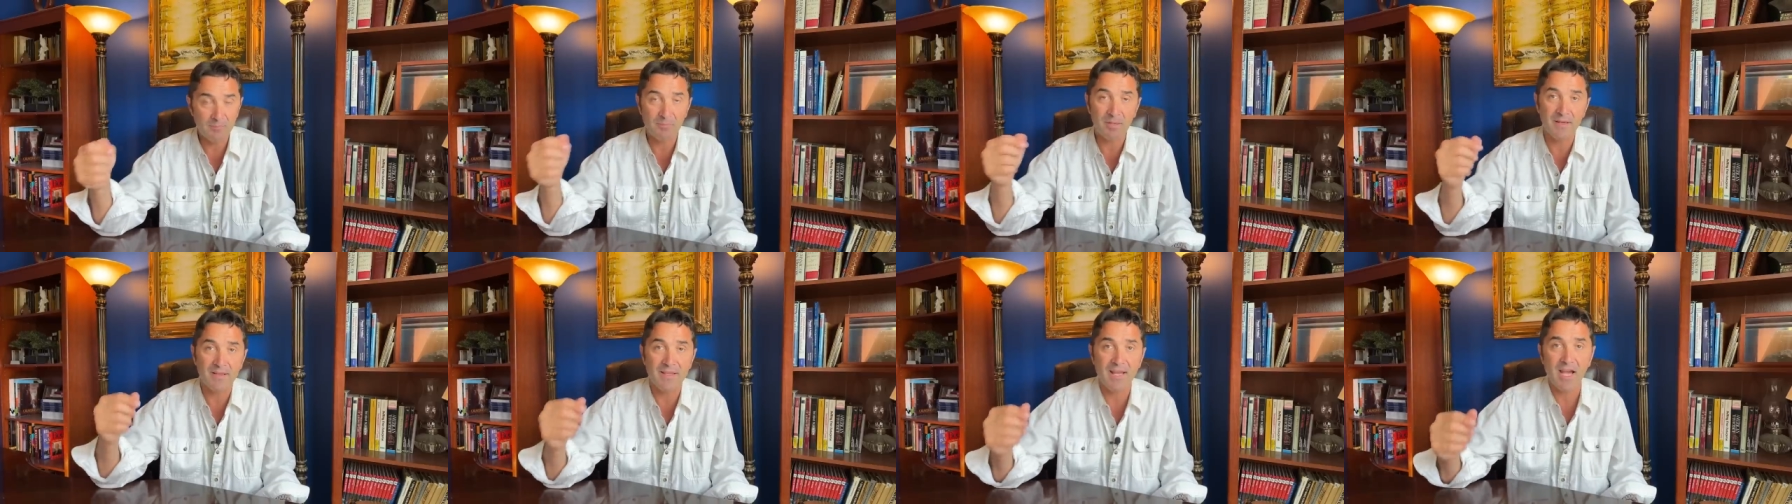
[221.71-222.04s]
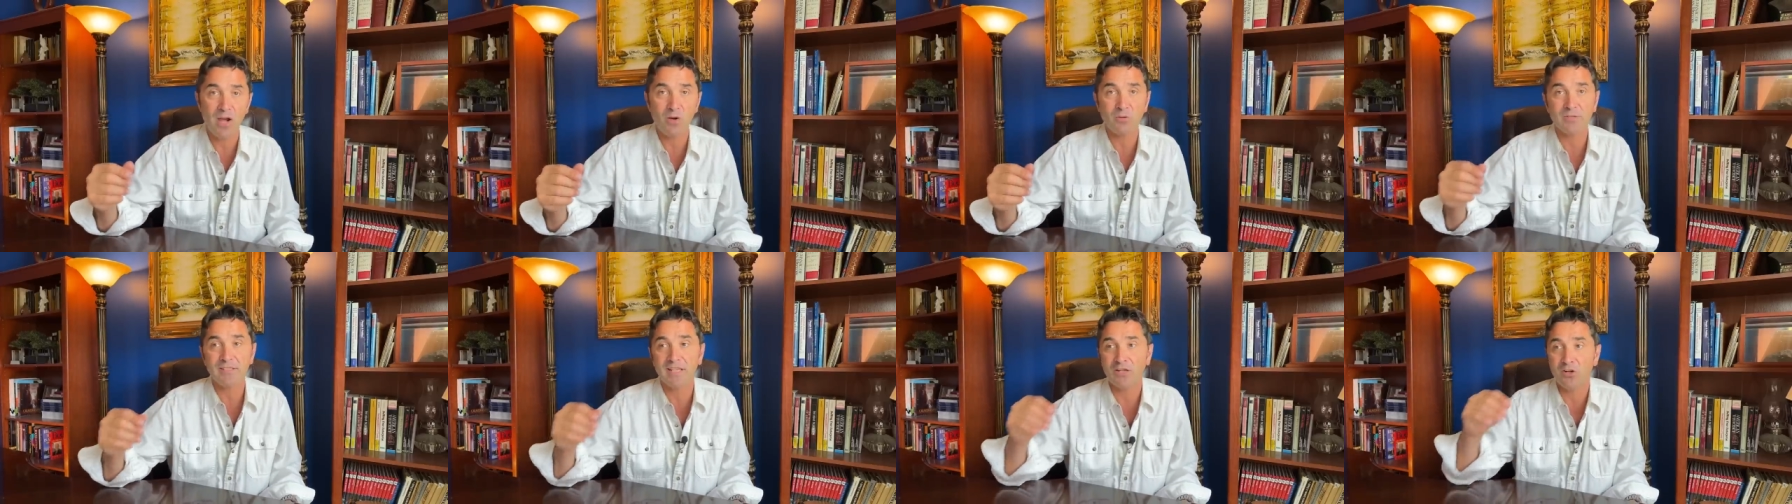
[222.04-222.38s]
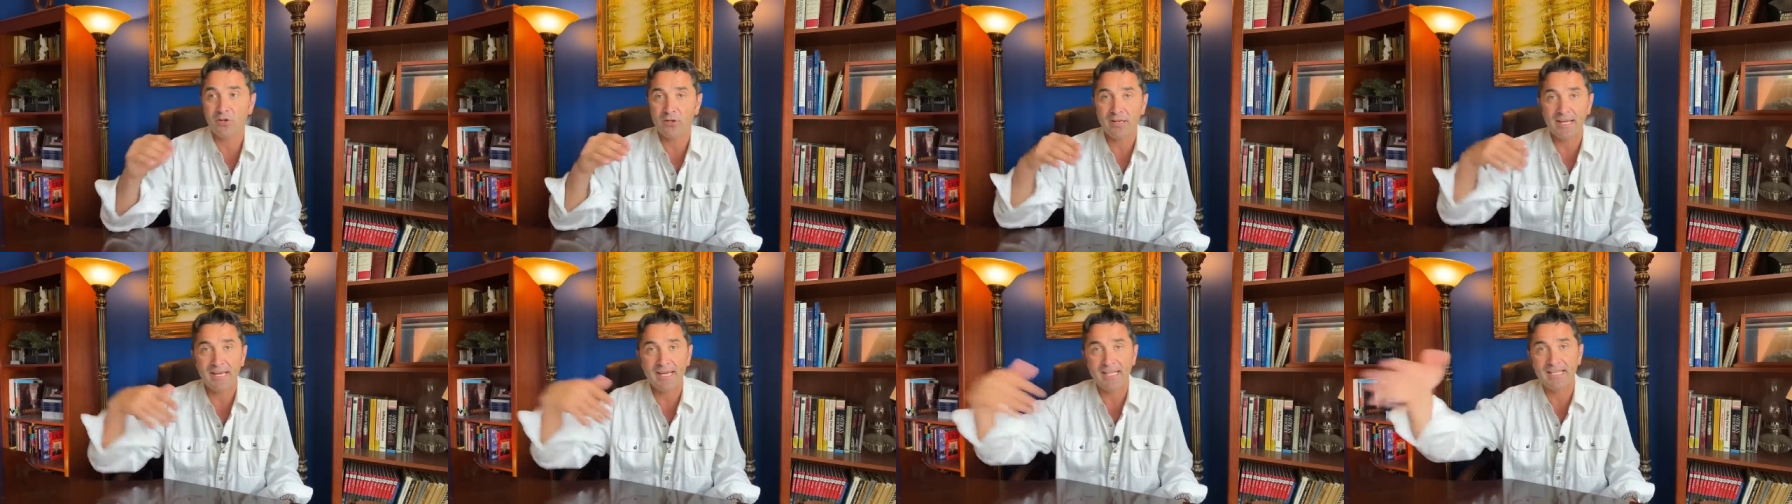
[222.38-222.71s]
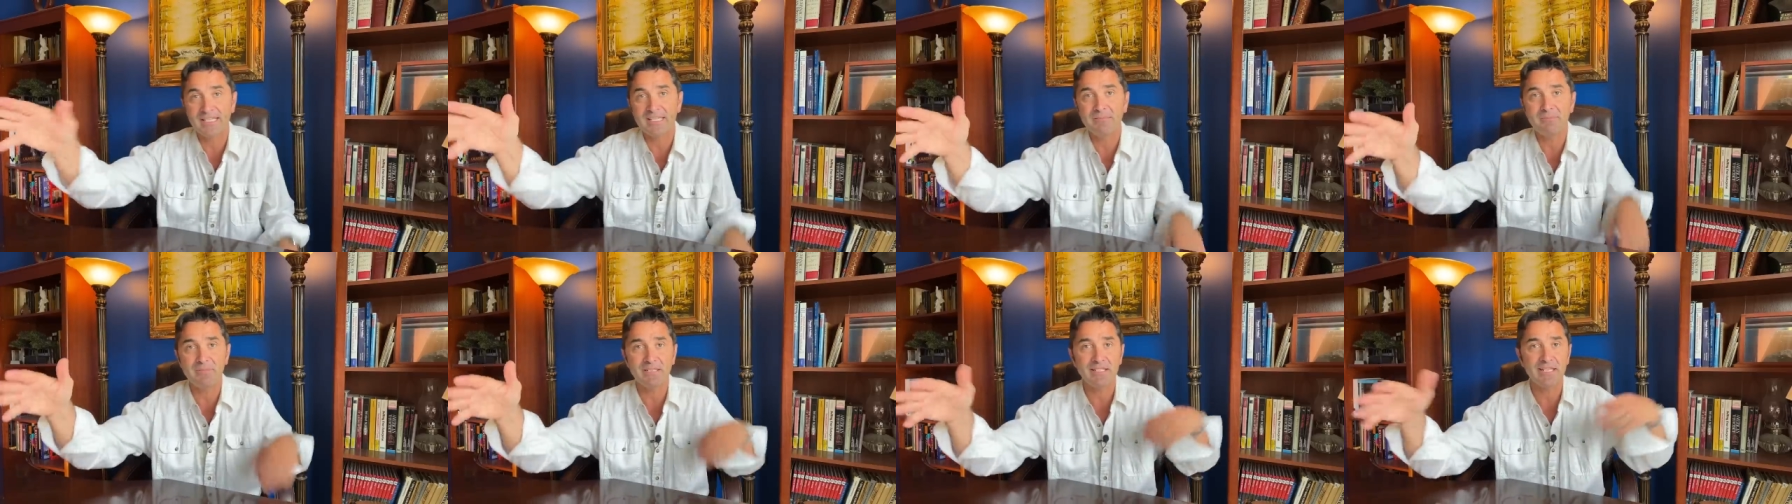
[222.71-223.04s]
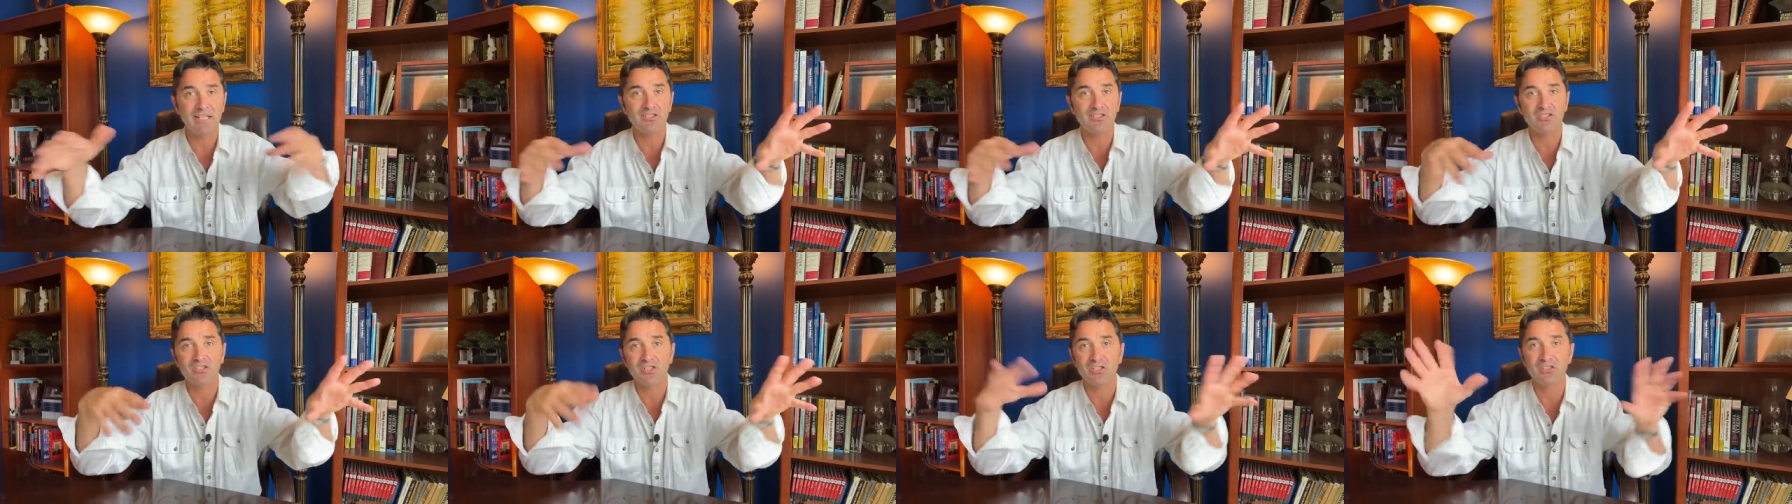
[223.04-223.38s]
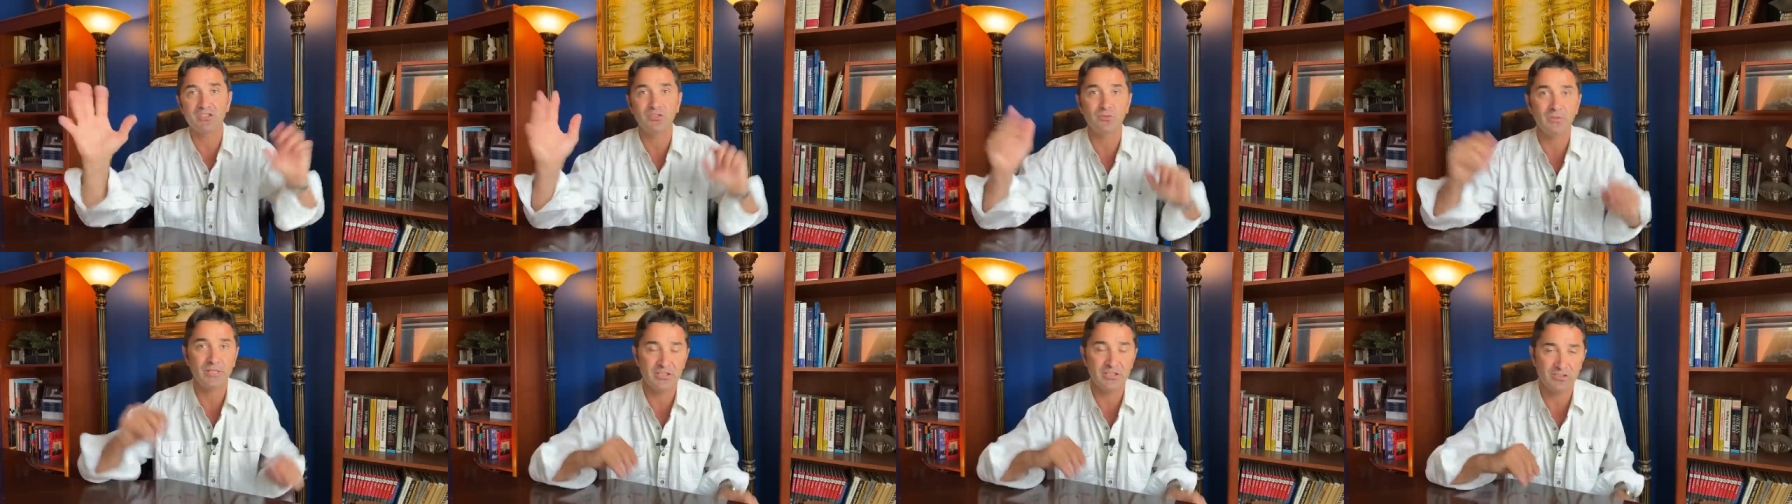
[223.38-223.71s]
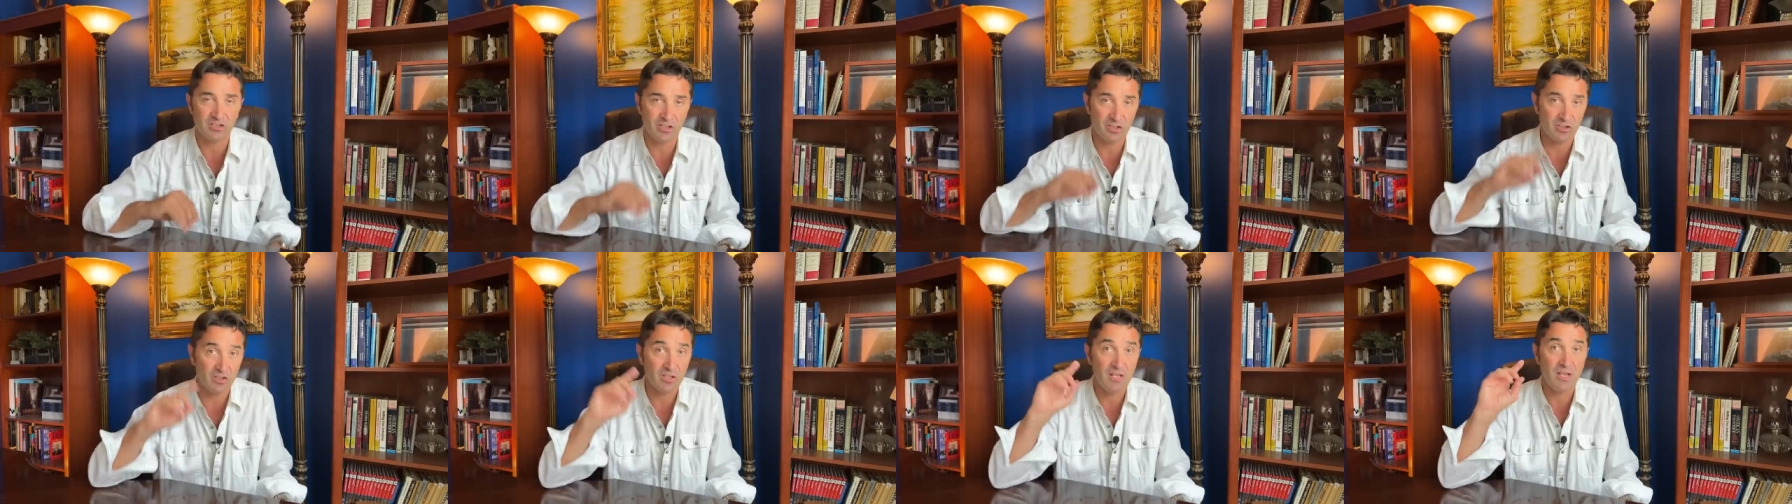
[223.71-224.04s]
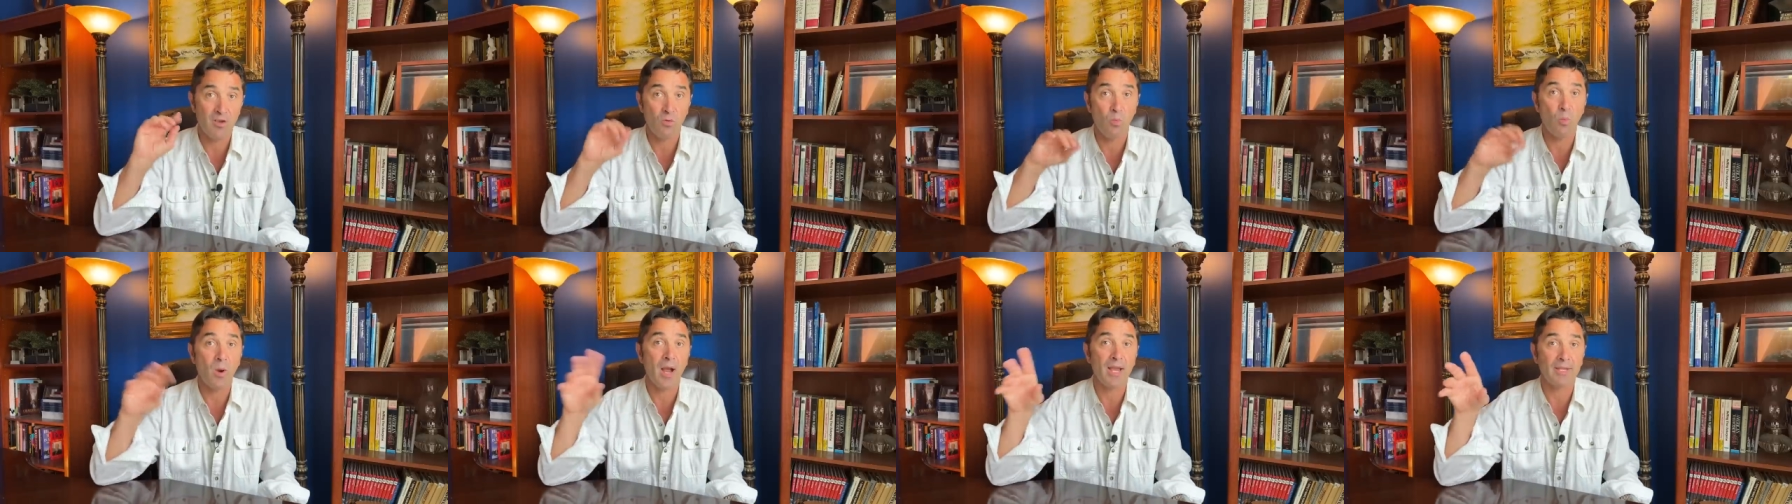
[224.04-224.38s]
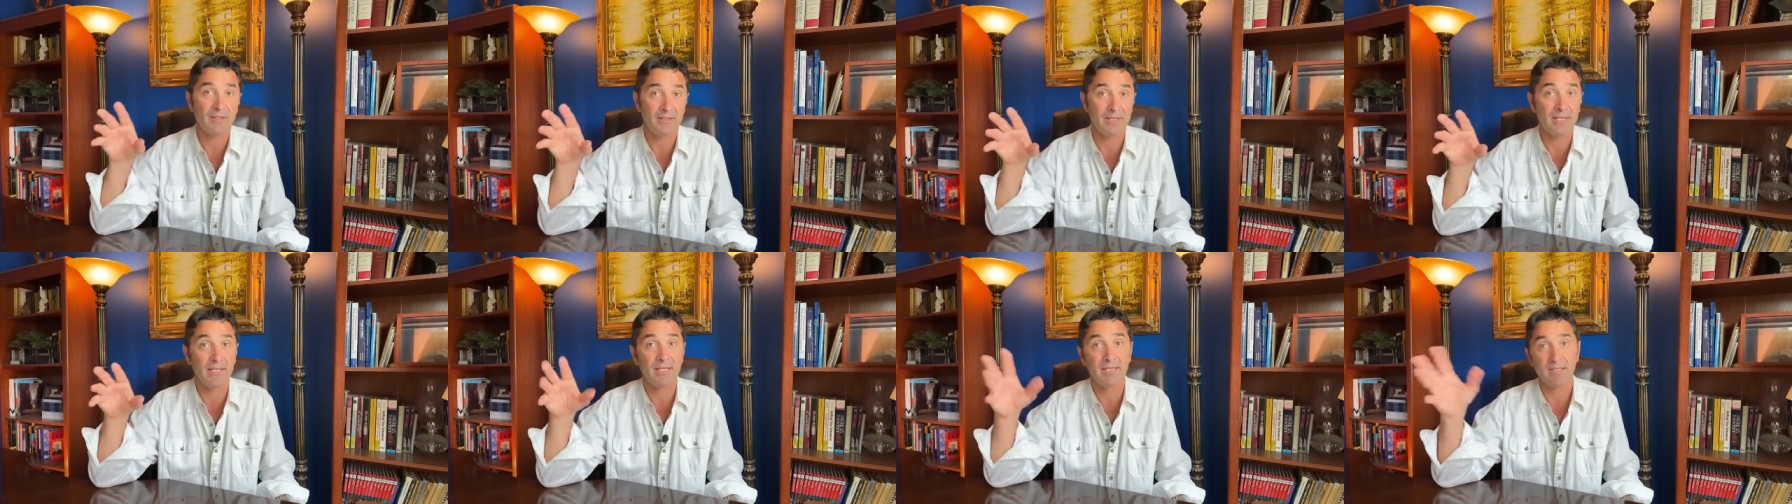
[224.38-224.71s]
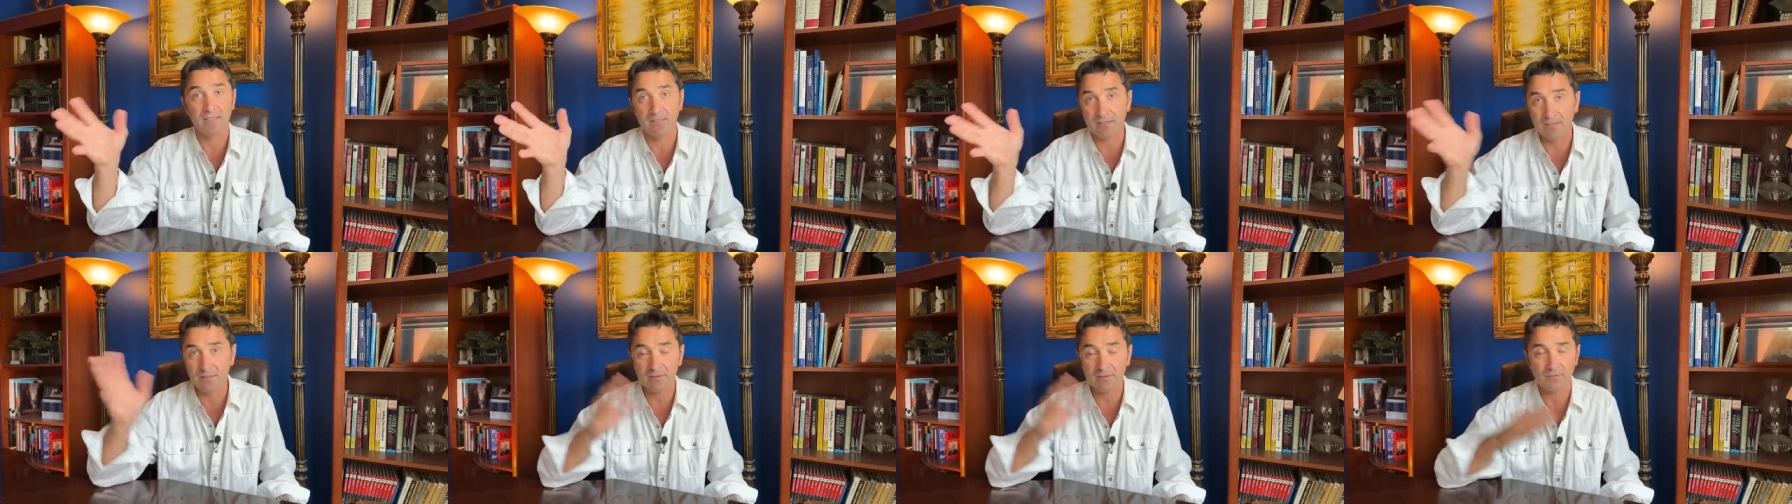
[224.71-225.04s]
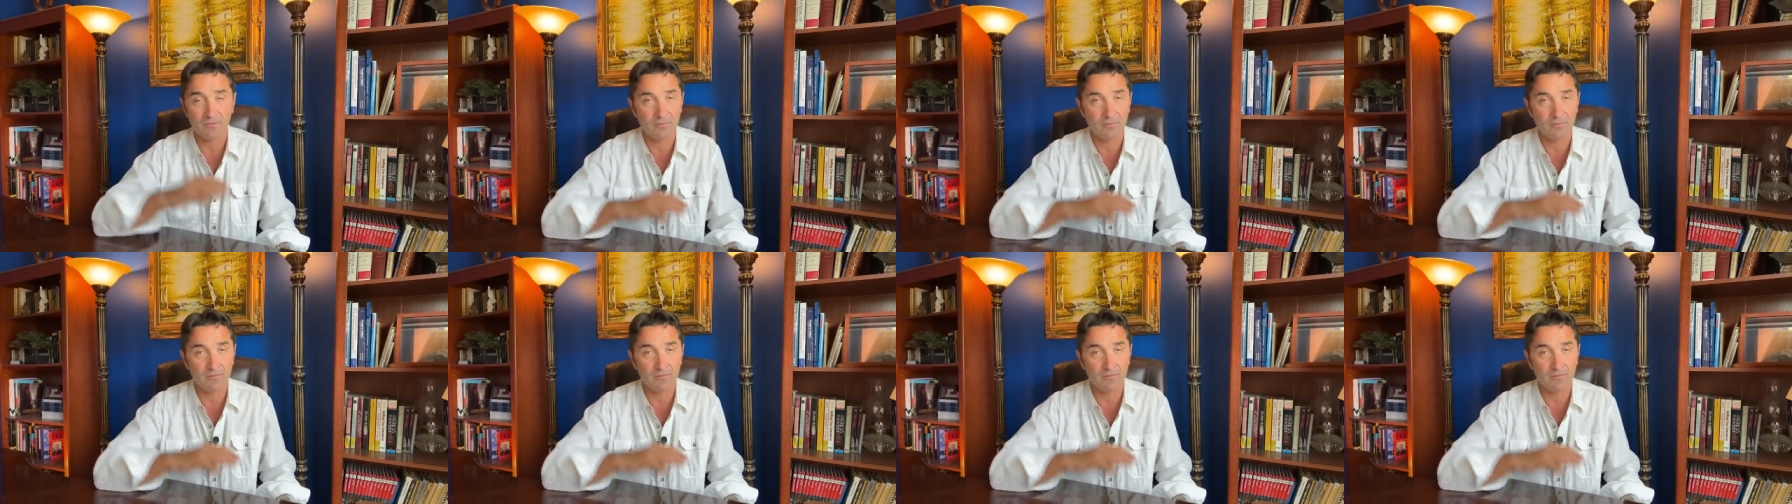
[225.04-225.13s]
but now they're going to eliminate certain reasons why they